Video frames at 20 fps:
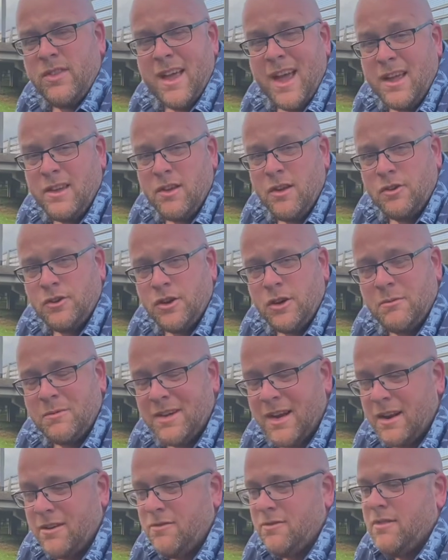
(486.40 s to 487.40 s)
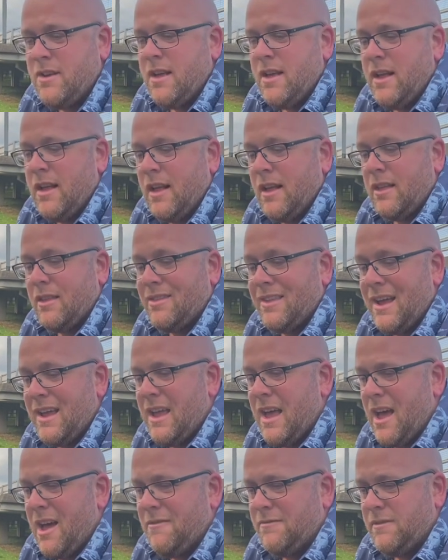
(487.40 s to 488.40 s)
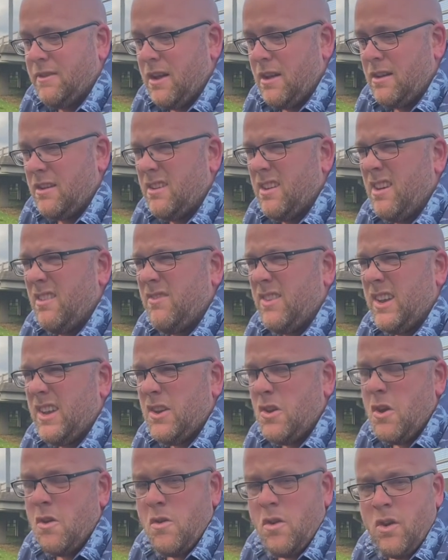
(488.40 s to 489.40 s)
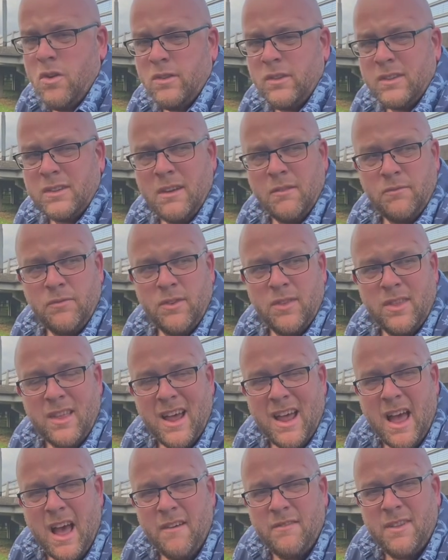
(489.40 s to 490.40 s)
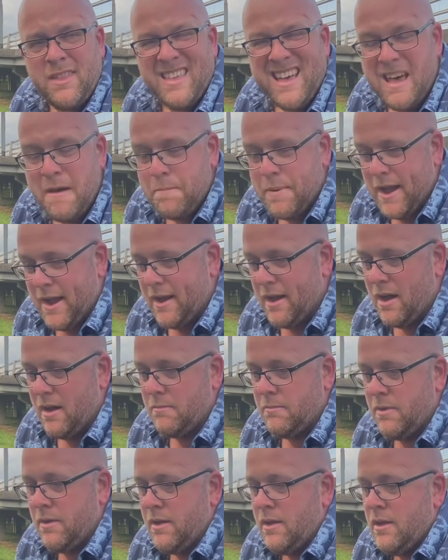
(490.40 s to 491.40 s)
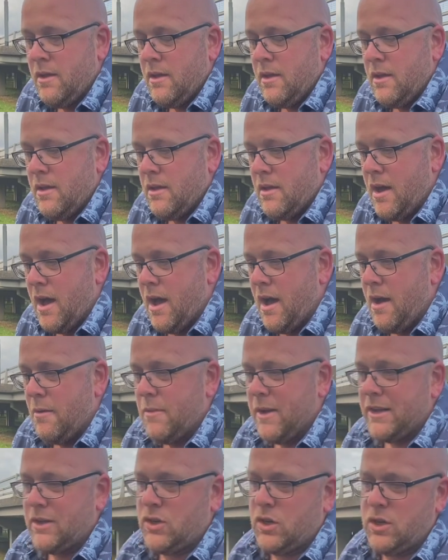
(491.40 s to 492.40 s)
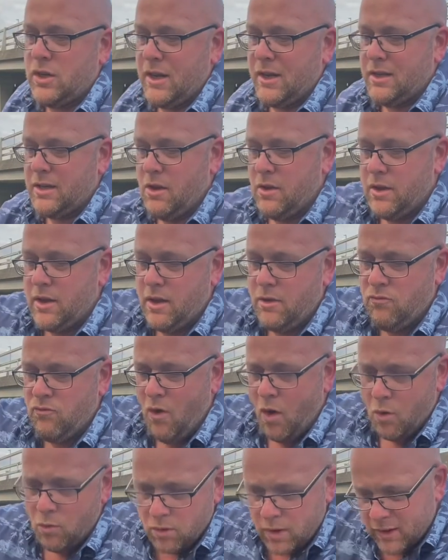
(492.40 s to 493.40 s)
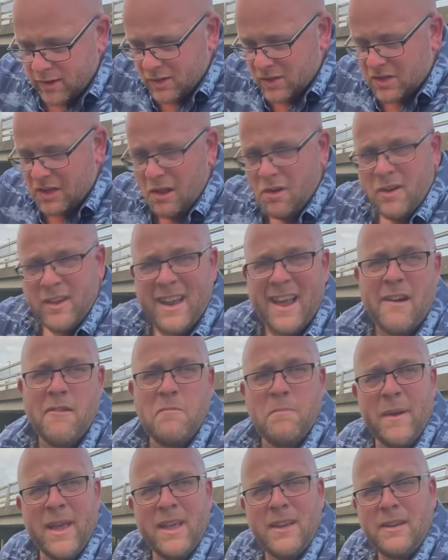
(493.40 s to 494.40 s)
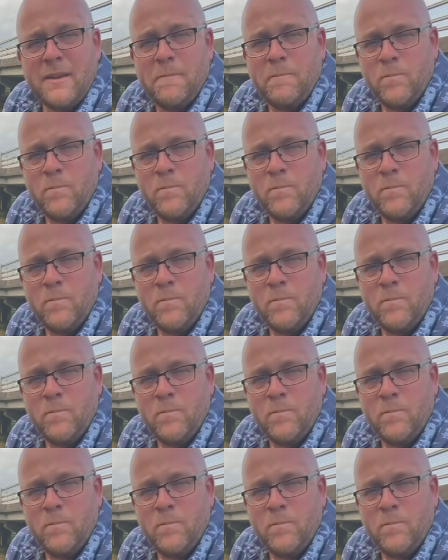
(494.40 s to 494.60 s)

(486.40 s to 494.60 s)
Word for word: their YouTube channel, they have done a video on something they have in their pickup, which is like a rolling slide-out bed.